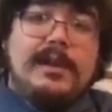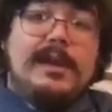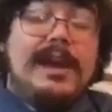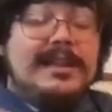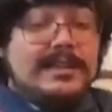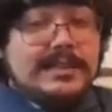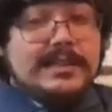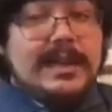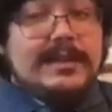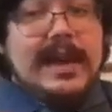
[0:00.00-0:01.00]
And just
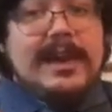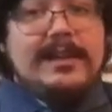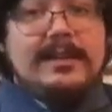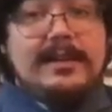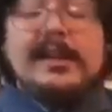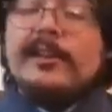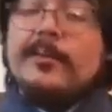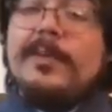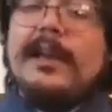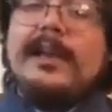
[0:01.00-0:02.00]
like that, you're
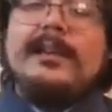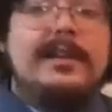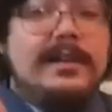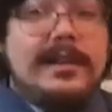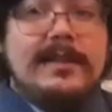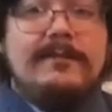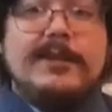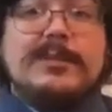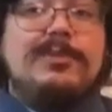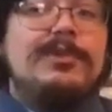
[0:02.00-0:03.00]
playing the
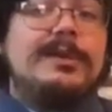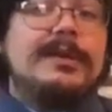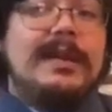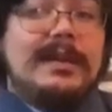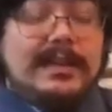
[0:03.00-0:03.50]
invisible ukulele.